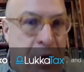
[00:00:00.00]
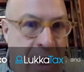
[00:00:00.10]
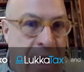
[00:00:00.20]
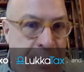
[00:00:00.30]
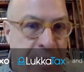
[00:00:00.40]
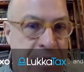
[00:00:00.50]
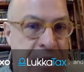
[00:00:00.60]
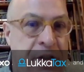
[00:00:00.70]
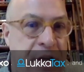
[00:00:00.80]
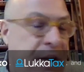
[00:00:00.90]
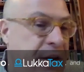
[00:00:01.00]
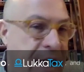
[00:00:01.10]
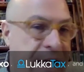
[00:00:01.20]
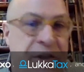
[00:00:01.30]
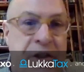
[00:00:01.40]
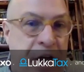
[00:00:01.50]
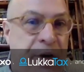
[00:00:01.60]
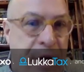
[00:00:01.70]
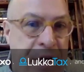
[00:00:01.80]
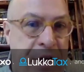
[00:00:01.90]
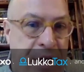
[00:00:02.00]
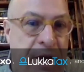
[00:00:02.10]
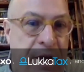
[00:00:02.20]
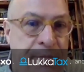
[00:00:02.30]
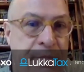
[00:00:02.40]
commerce in the next generation to come.